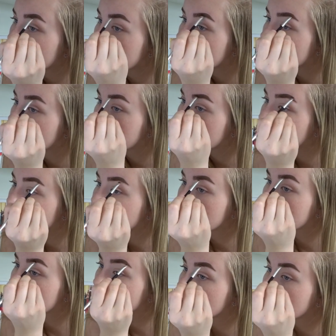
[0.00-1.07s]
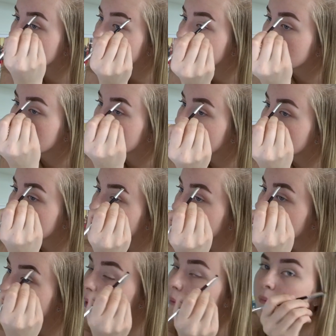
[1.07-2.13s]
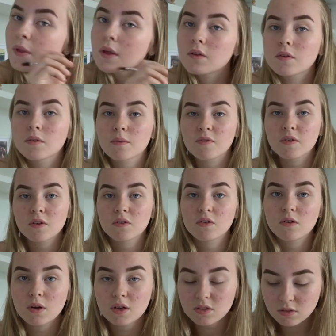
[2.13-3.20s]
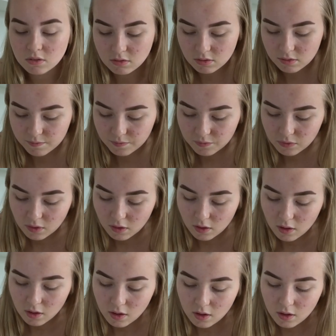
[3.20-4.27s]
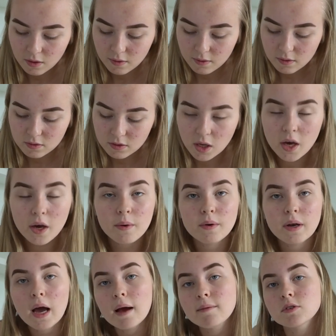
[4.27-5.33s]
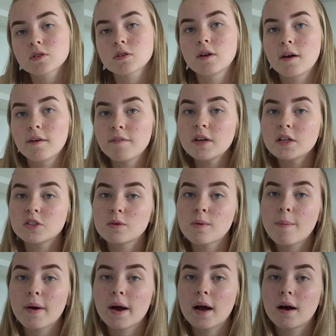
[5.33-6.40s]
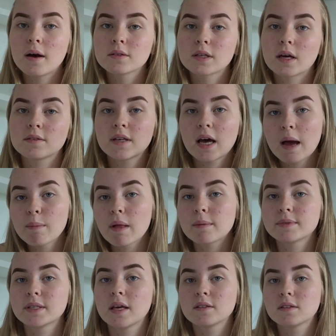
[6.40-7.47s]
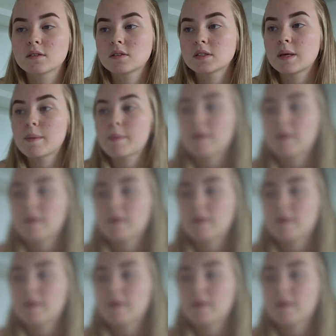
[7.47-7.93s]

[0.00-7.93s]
pretty. Oh yeah, that's the first two questions. So now I'm just gonna finish doing my brows. I'll time lapse it because it's gonna take me